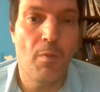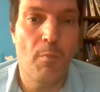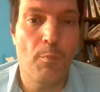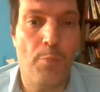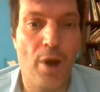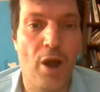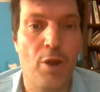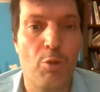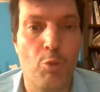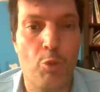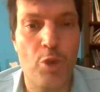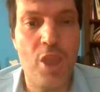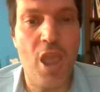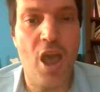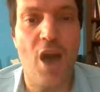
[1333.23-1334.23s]
But
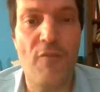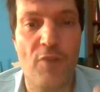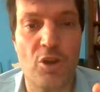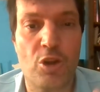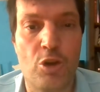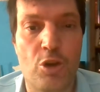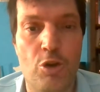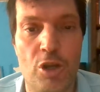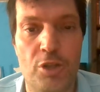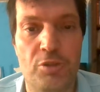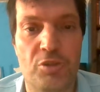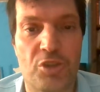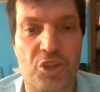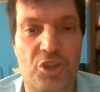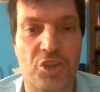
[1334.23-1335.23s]
we have a good
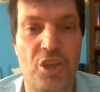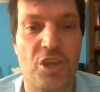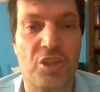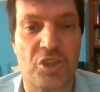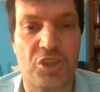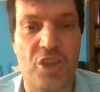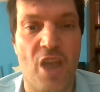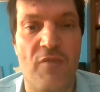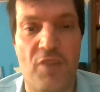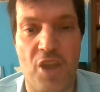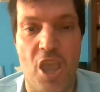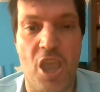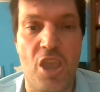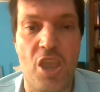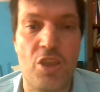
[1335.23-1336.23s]
6, 7,
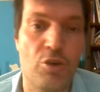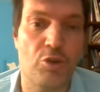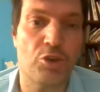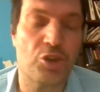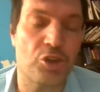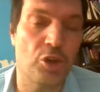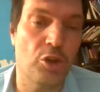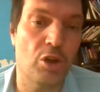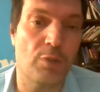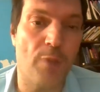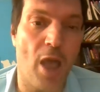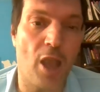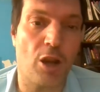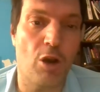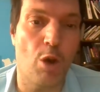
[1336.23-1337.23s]
8 years to look
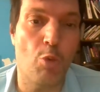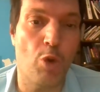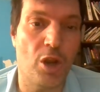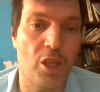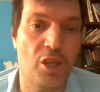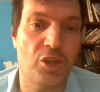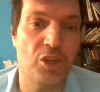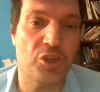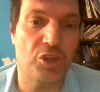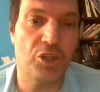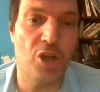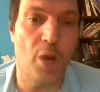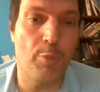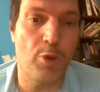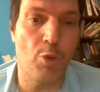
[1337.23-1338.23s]
back on what
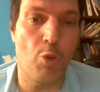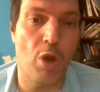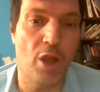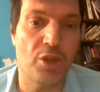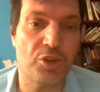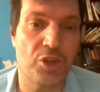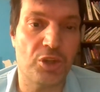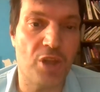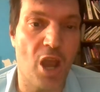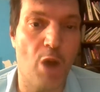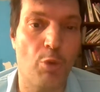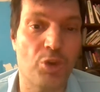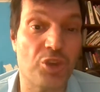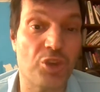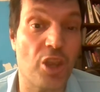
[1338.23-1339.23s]
ECW was, and that
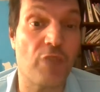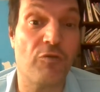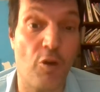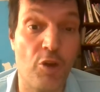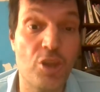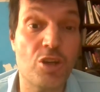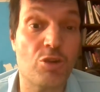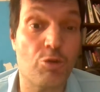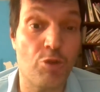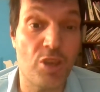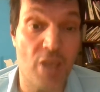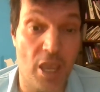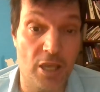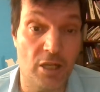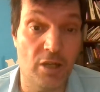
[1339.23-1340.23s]
was a very
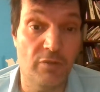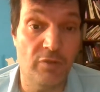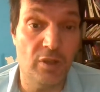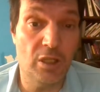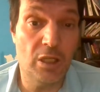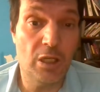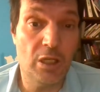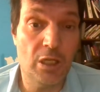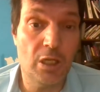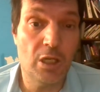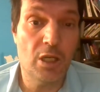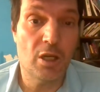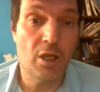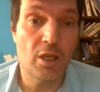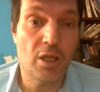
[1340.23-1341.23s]
creative
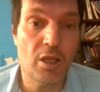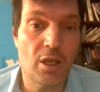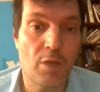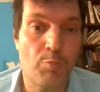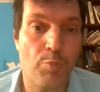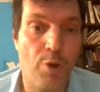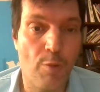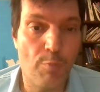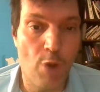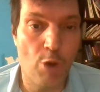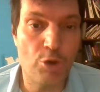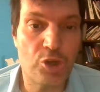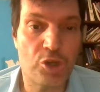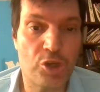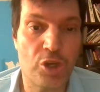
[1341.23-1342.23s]

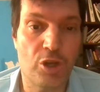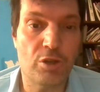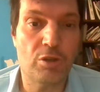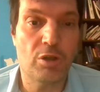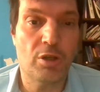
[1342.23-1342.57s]
promotion